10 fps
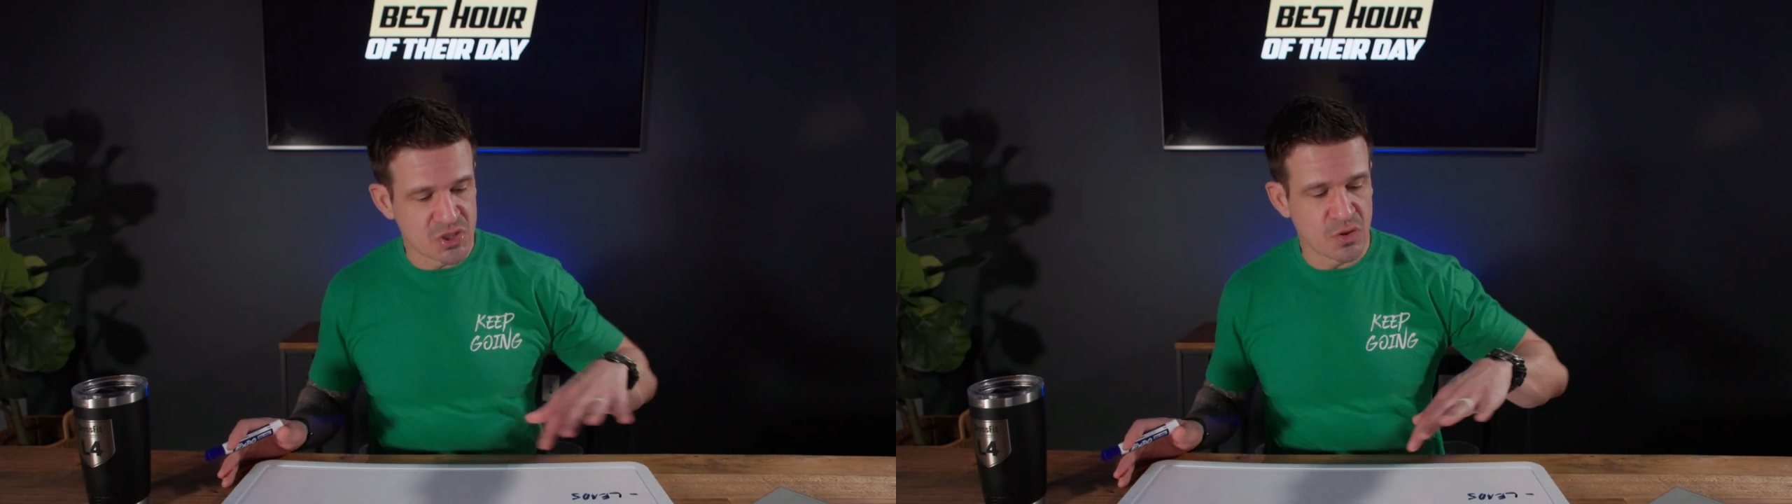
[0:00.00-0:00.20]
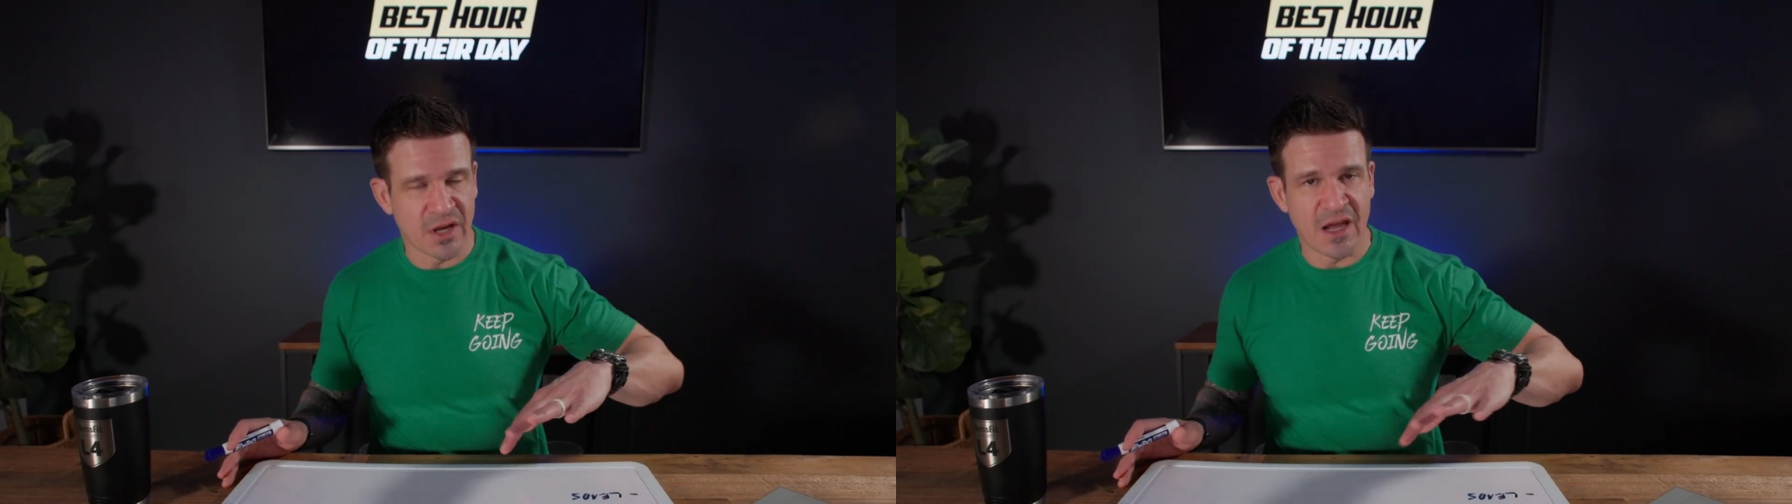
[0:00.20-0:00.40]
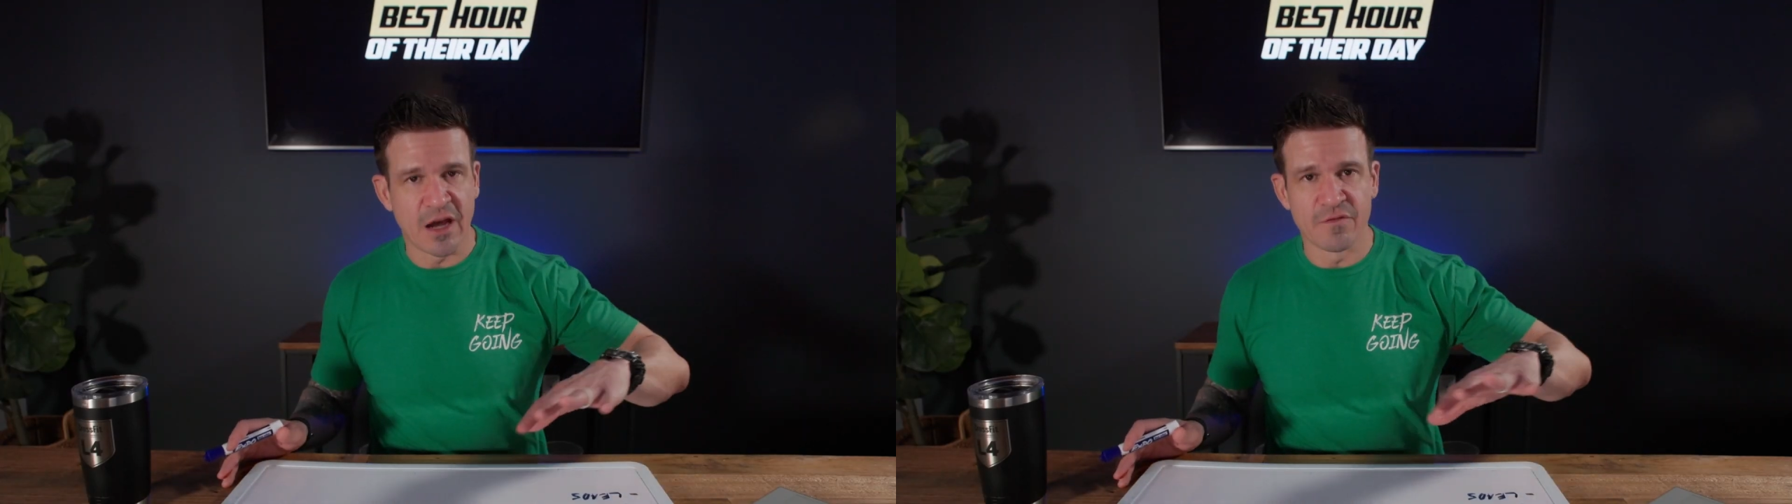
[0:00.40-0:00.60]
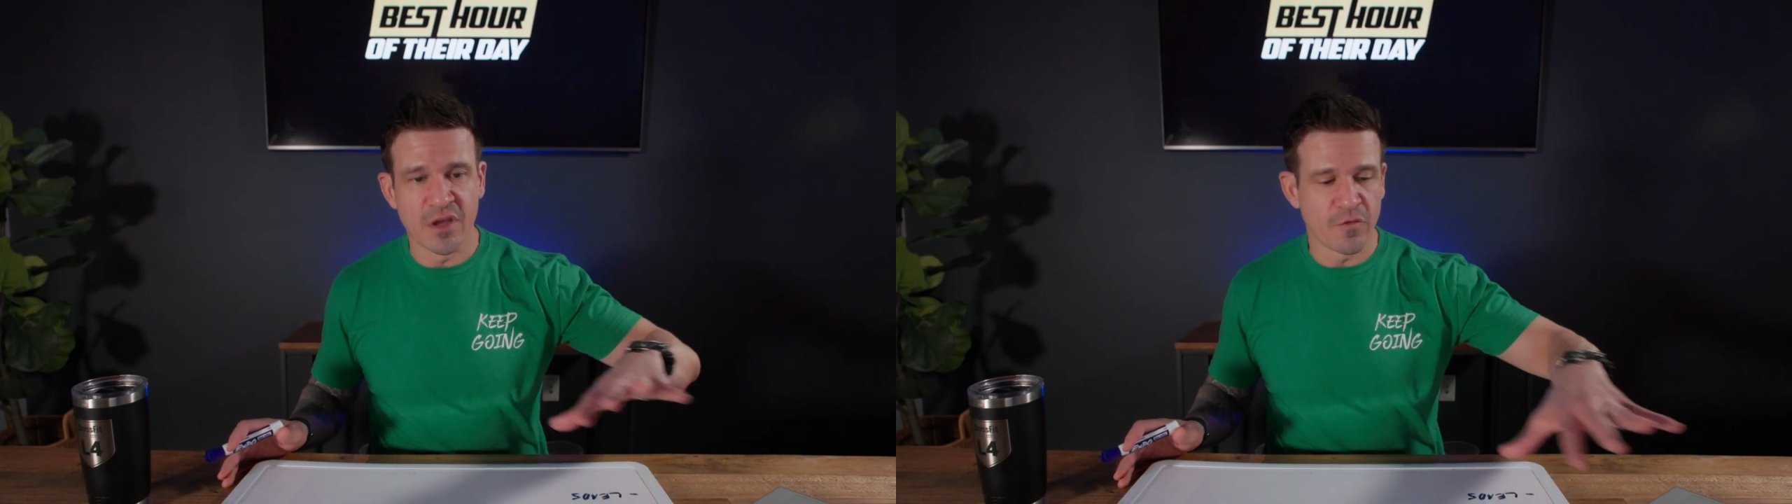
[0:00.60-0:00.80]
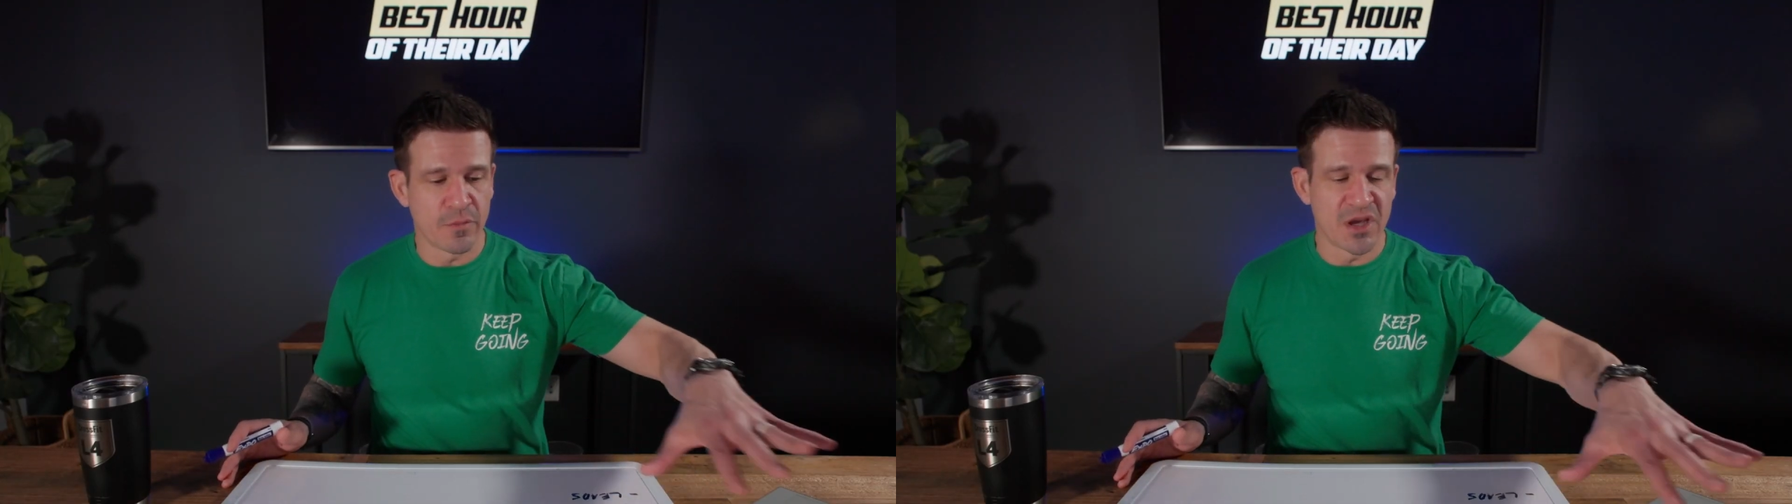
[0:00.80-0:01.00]
You can have the
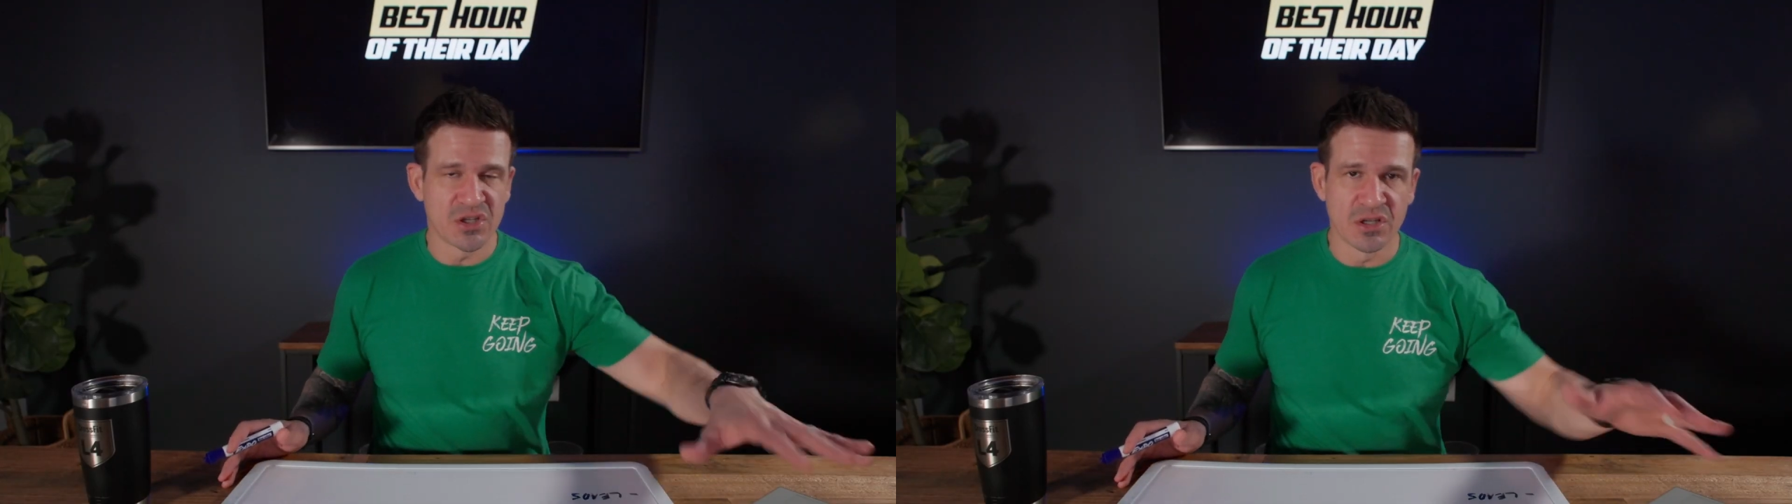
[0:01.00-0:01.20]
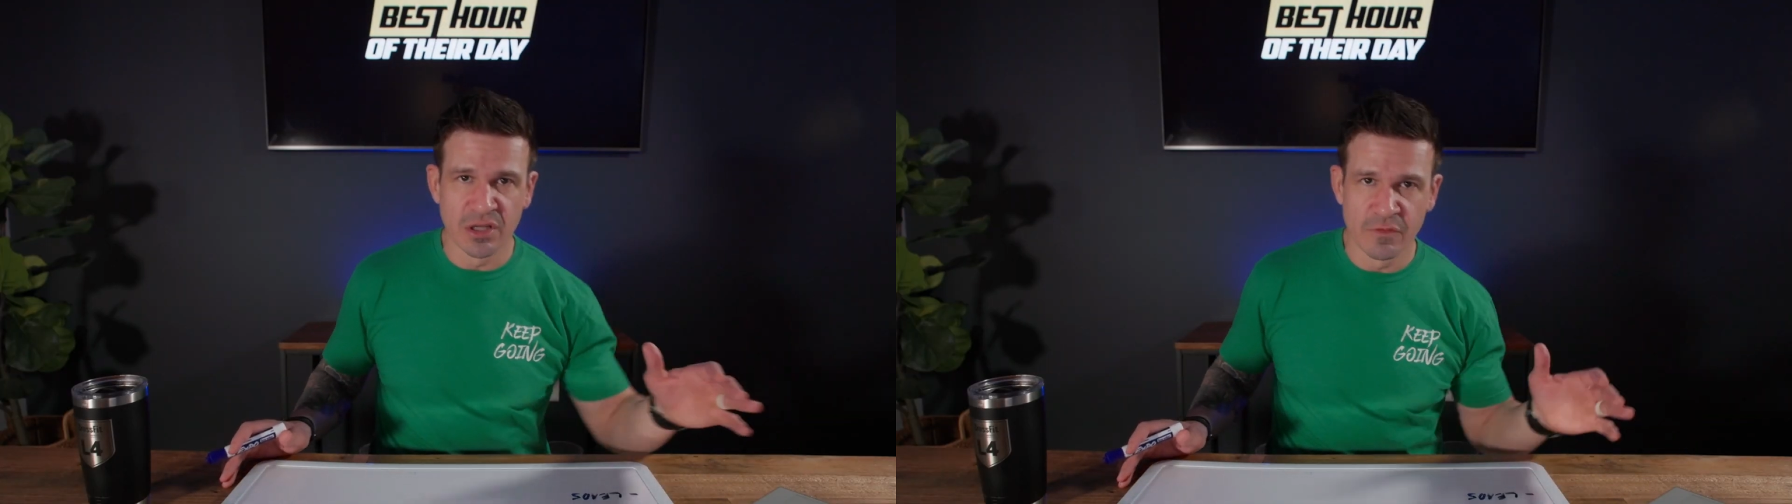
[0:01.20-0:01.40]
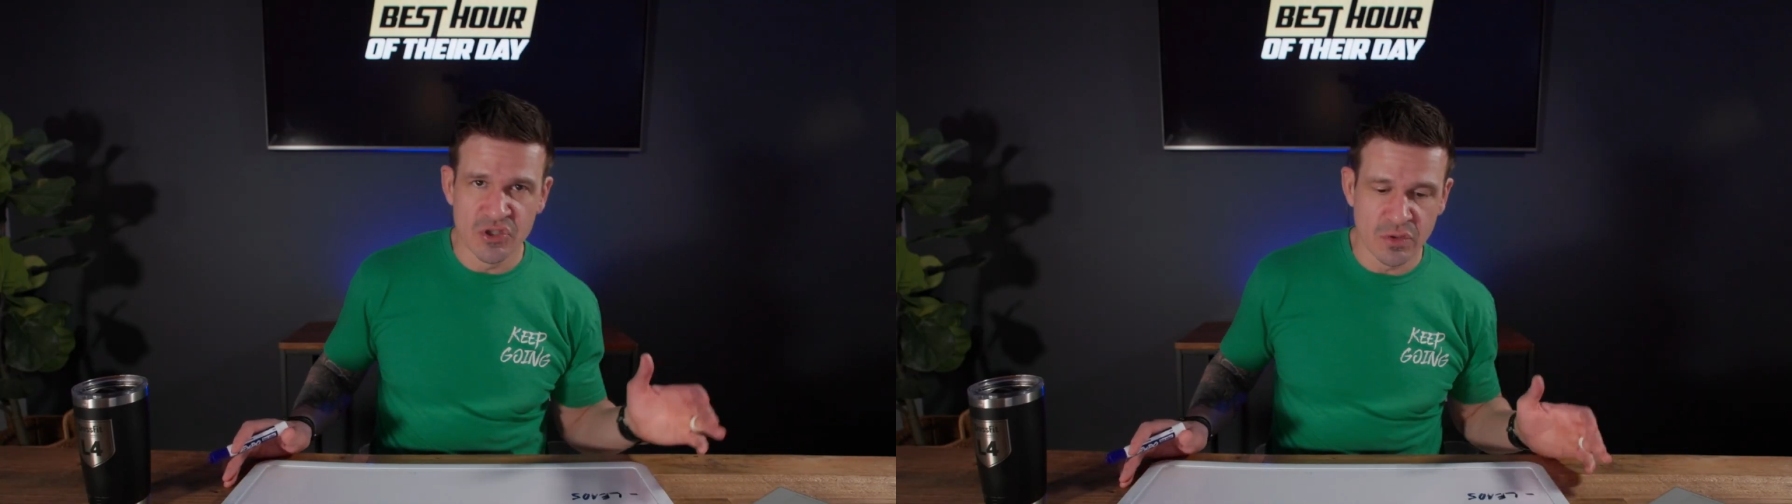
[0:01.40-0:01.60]
information delivered to